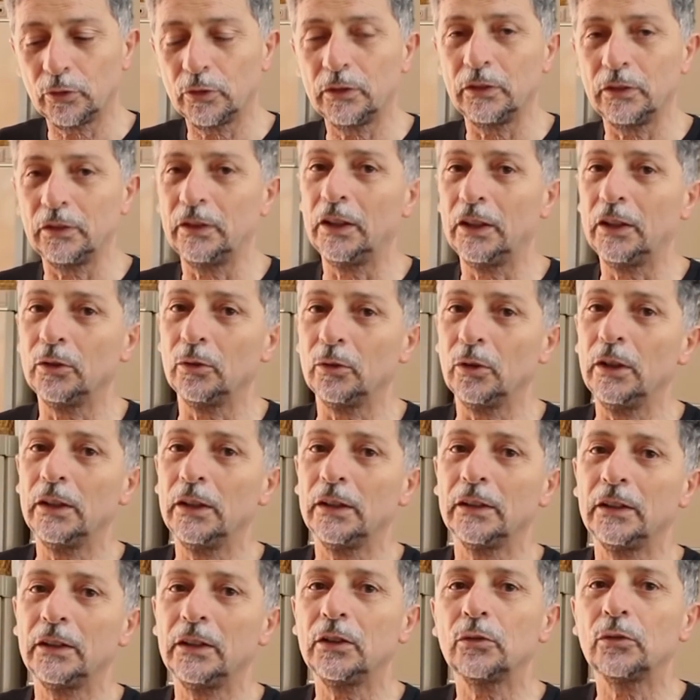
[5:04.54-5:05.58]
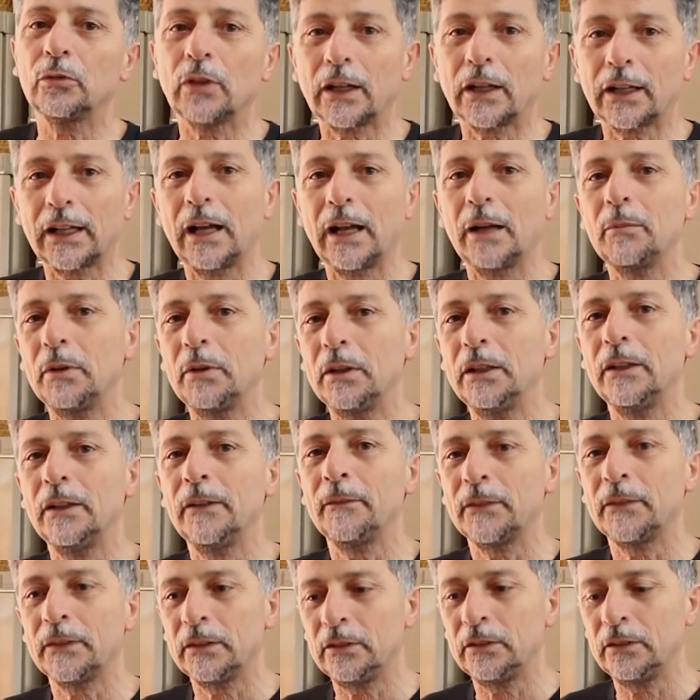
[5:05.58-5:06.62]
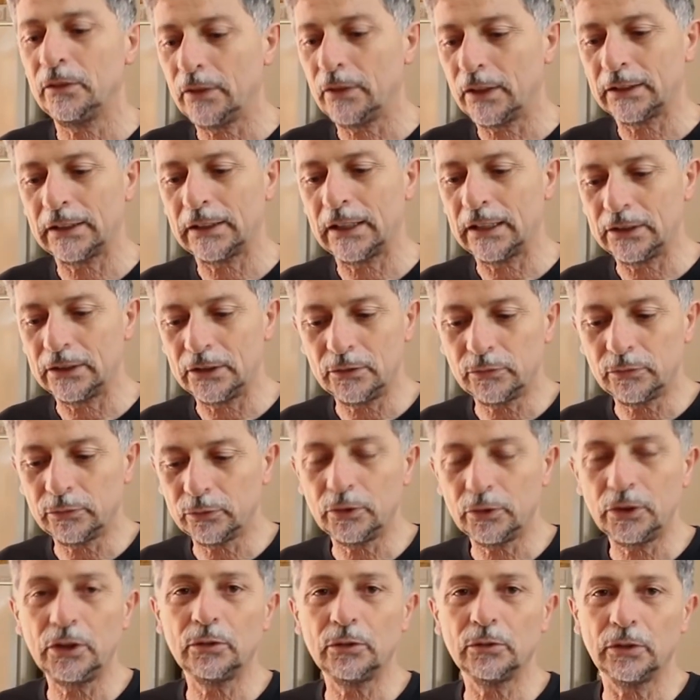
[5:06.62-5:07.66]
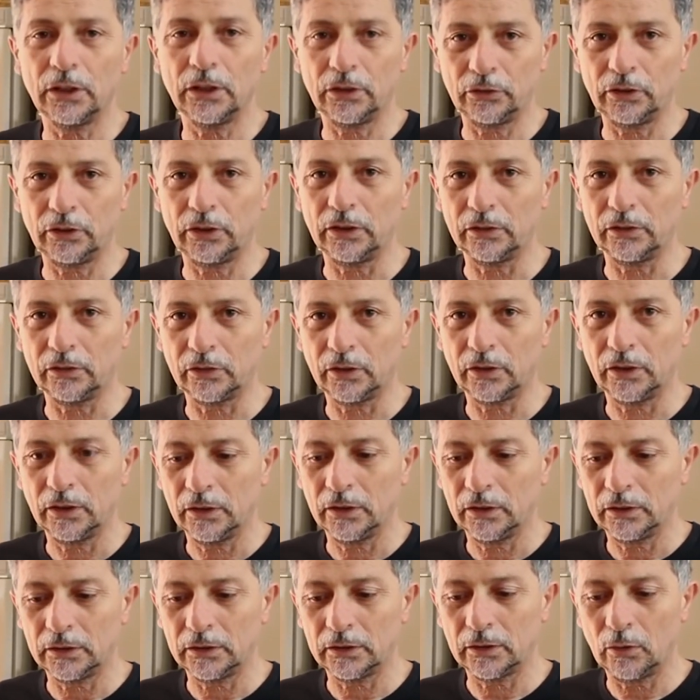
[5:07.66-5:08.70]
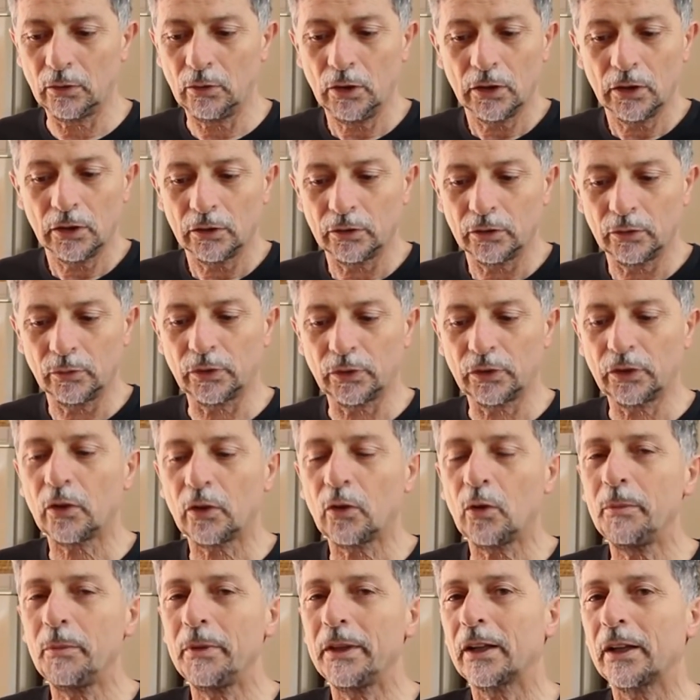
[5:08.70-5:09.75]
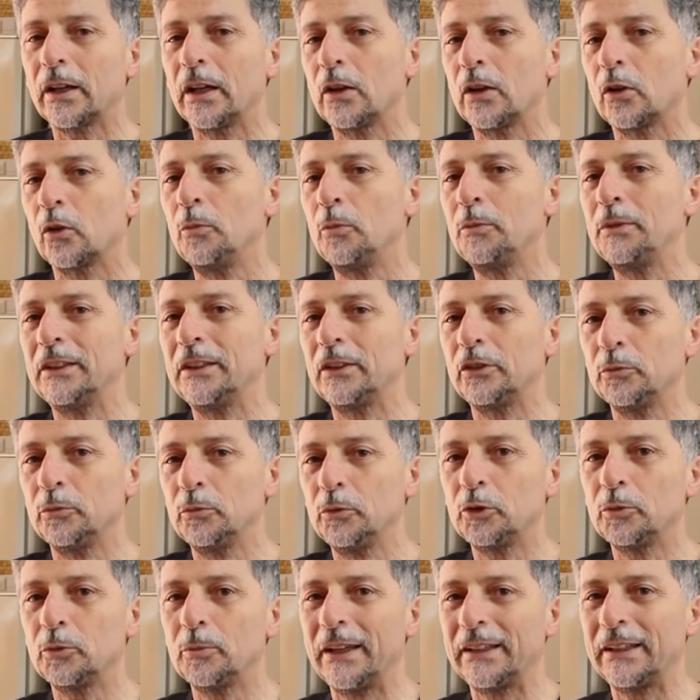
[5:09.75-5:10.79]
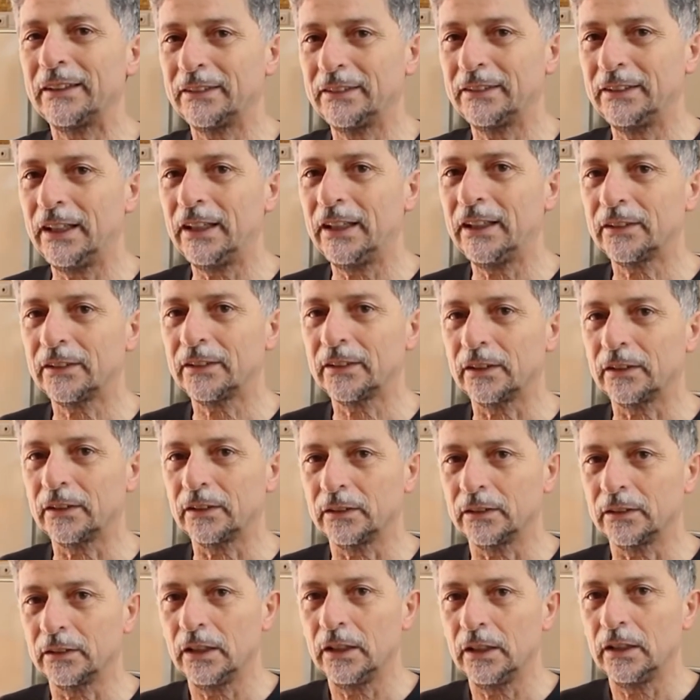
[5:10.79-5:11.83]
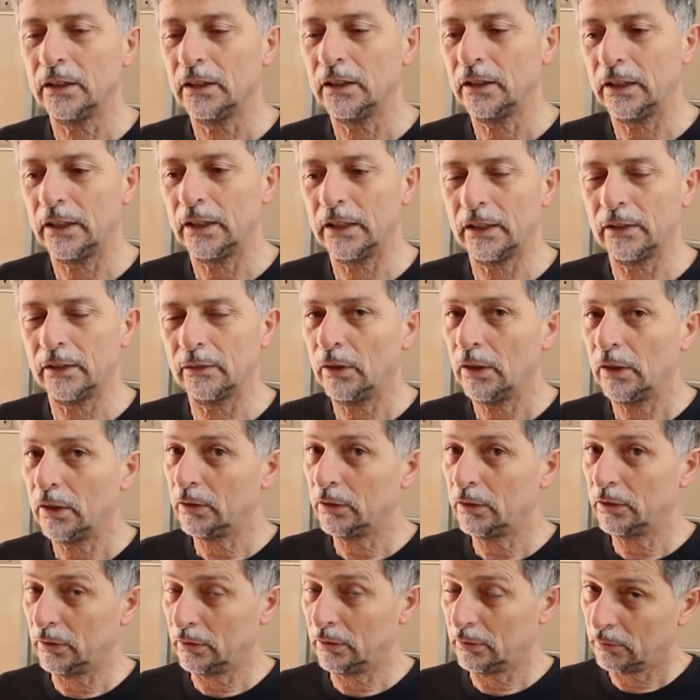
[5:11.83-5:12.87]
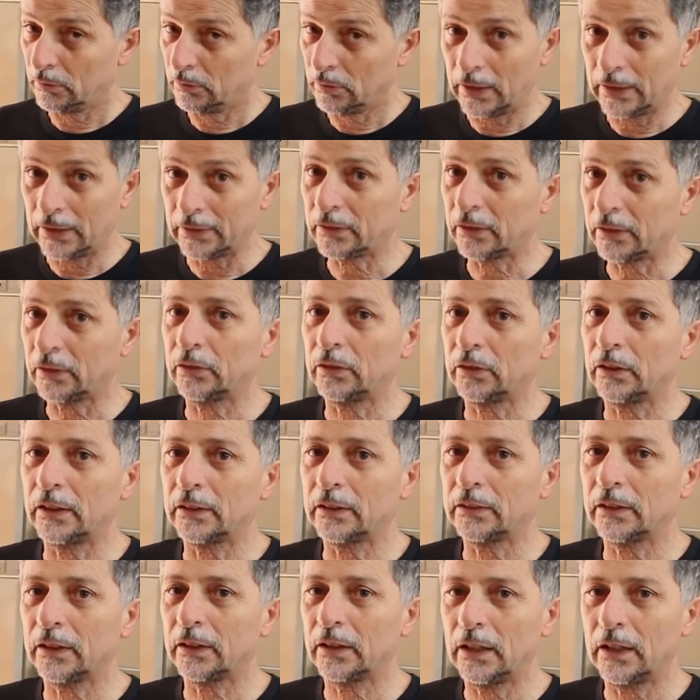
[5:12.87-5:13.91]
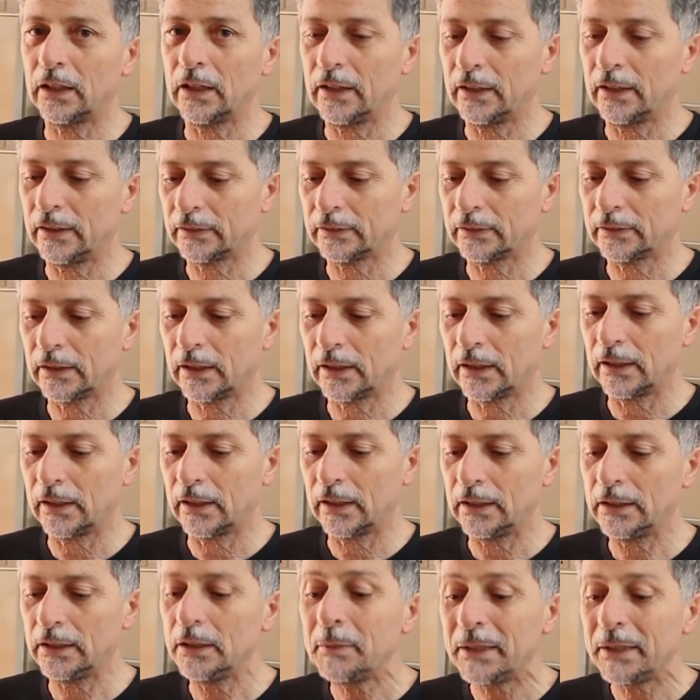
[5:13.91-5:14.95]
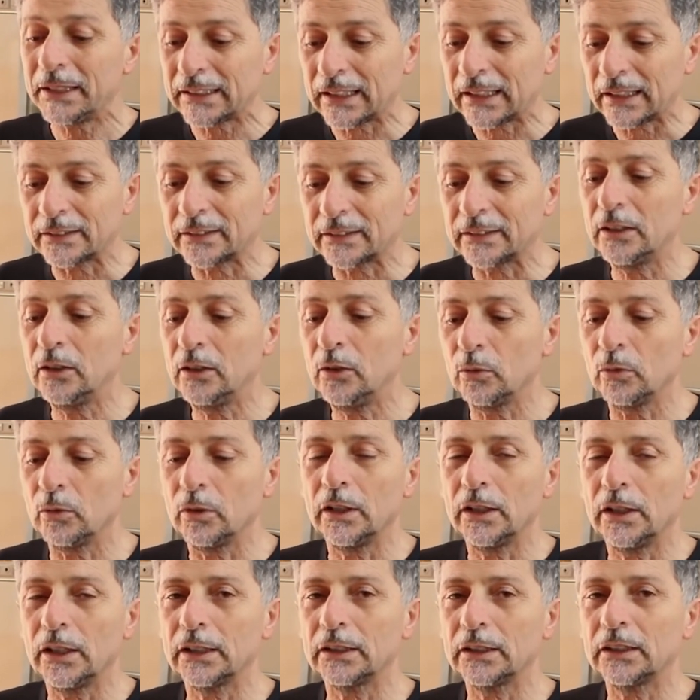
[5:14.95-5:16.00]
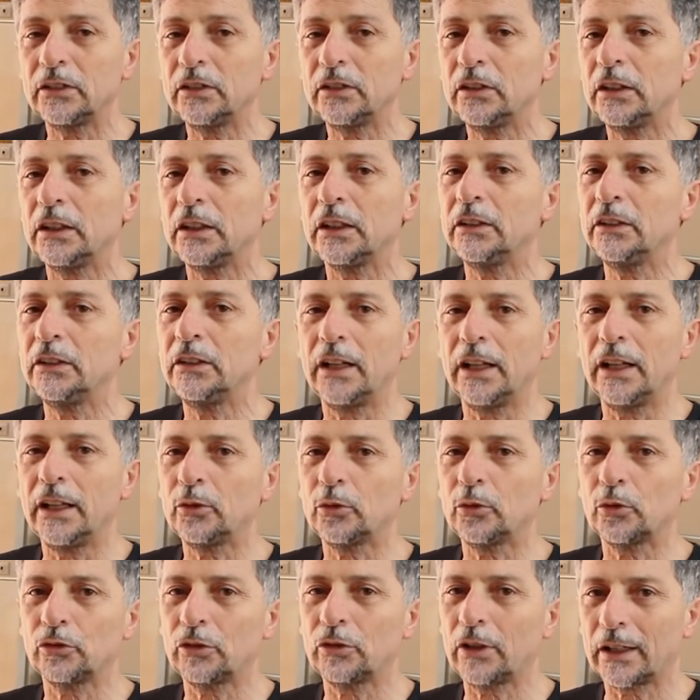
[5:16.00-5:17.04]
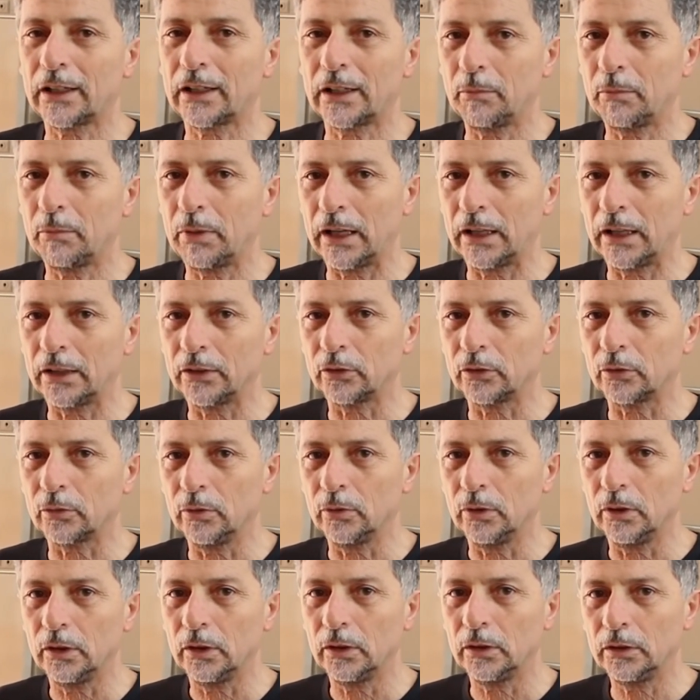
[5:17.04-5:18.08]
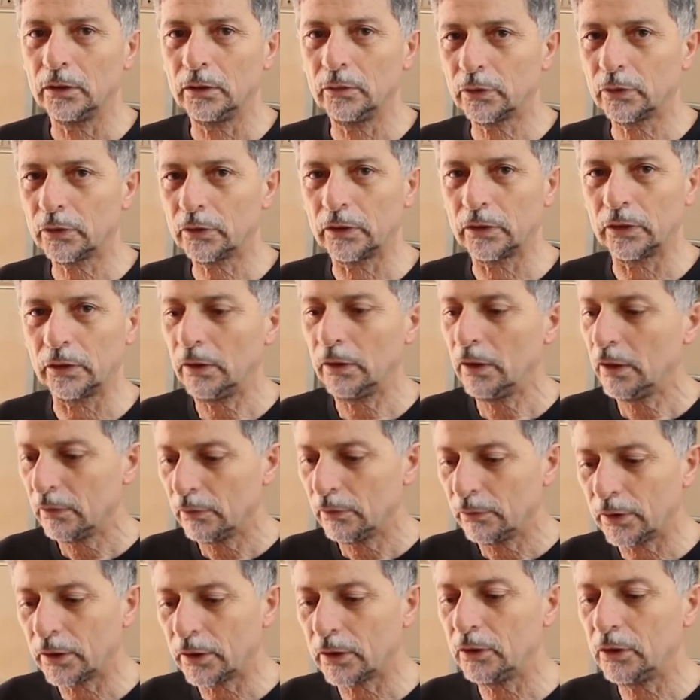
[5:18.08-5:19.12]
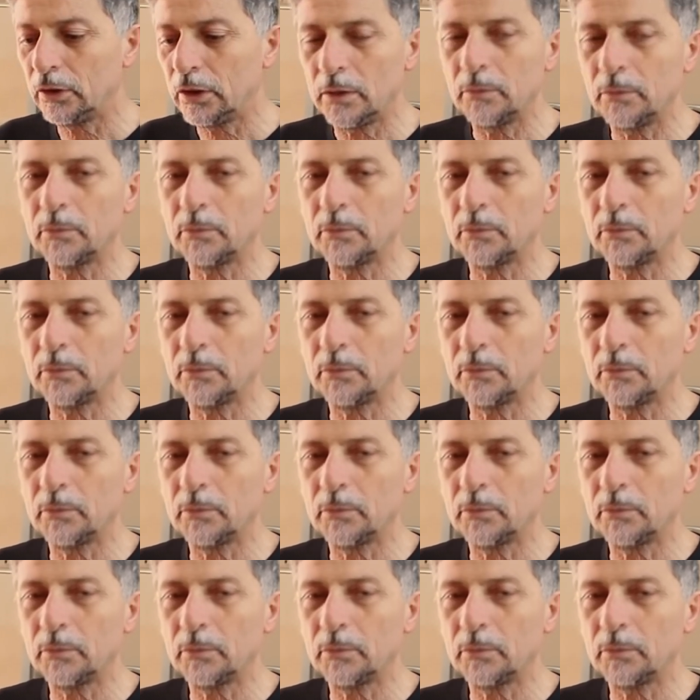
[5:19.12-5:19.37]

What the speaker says: you. I am not saying this is the main factor, I am saying it ends up affecting us. So, if you eat denser food, it will connect you directly to the root chakra. and you will stay in a very primitive energetic process.